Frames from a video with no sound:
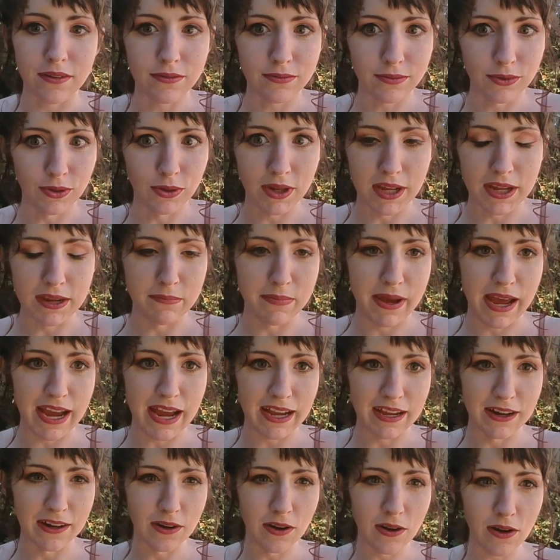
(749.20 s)
looking
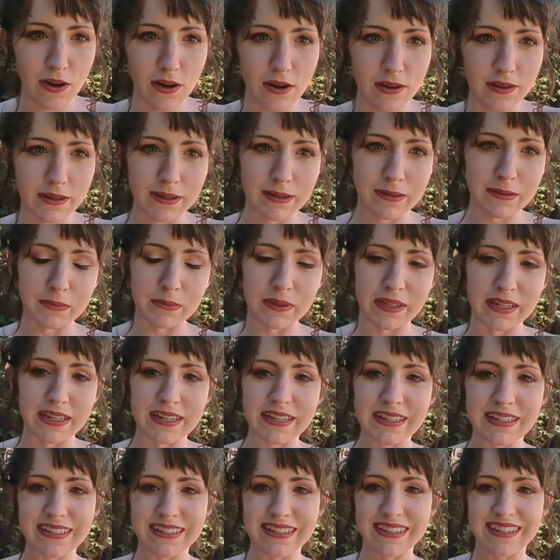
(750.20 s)
back at it all, I'm like,
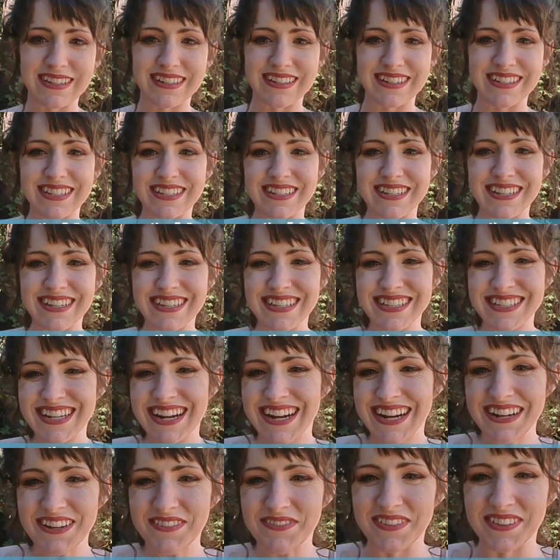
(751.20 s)
it's
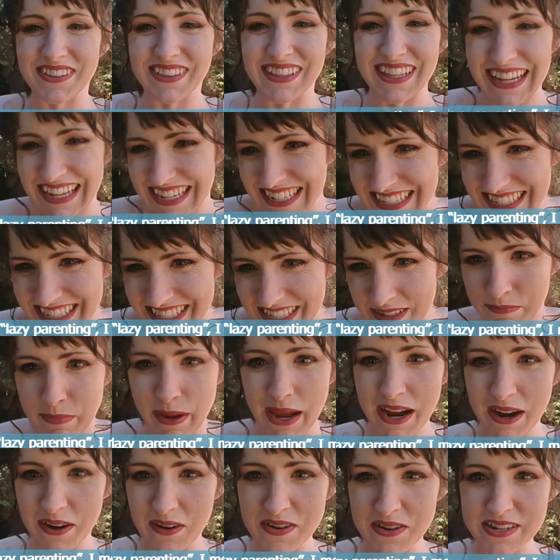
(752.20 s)
kind of a lazy
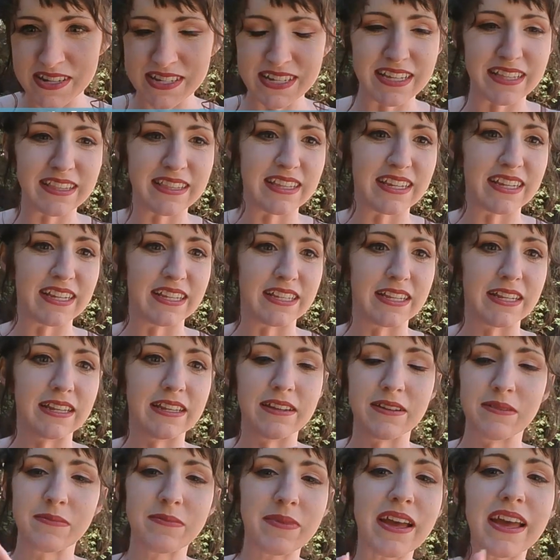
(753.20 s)
parenting thing to
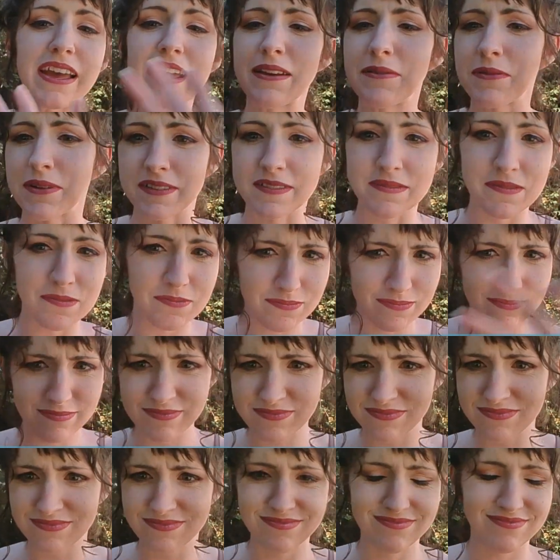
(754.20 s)
do. But anyways,
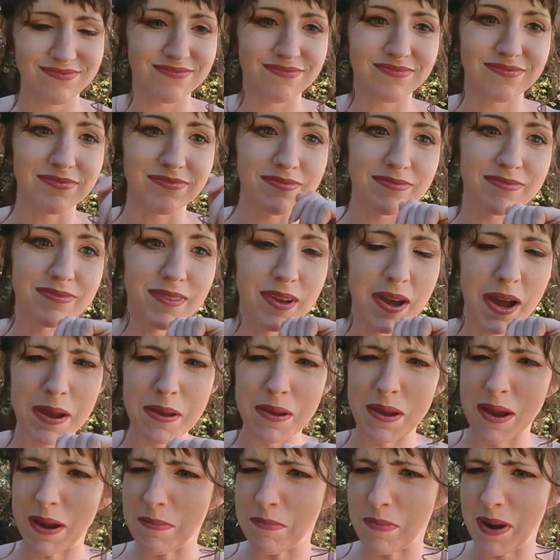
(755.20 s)

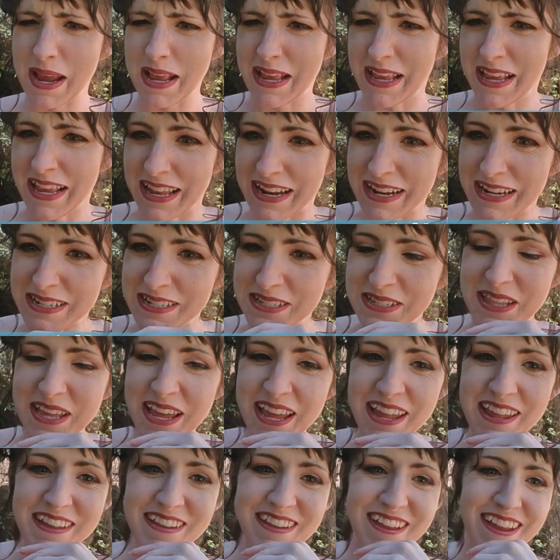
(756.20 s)
I might get into that.